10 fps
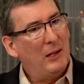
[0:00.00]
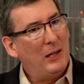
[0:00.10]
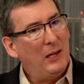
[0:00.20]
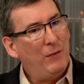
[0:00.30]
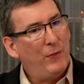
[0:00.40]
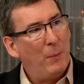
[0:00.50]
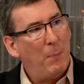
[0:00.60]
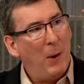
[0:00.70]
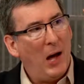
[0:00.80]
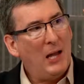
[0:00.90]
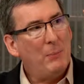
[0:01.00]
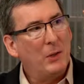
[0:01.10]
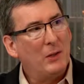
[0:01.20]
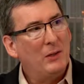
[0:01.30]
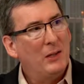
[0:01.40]
if the
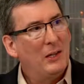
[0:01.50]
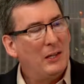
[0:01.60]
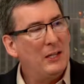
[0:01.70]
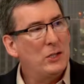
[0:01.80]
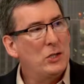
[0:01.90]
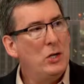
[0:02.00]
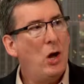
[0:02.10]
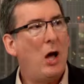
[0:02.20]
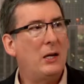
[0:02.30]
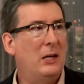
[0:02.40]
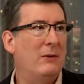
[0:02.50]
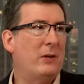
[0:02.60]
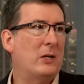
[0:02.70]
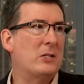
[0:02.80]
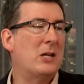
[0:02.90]
Bible is not giving
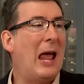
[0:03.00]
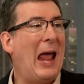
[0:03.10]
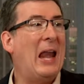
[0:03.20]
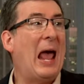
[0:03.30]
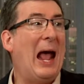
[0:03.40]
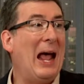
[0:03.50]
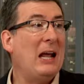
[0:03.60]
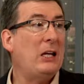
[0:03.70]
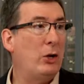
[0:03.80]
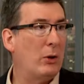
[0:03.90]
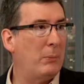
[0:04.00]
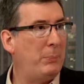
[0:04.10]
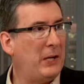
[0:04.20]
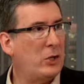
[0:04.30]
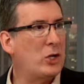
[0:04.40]
us an accurate
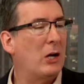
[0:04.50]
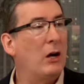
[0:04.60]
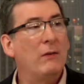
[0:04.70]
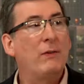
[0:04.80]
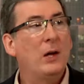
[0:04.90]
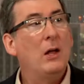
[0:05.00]
picture of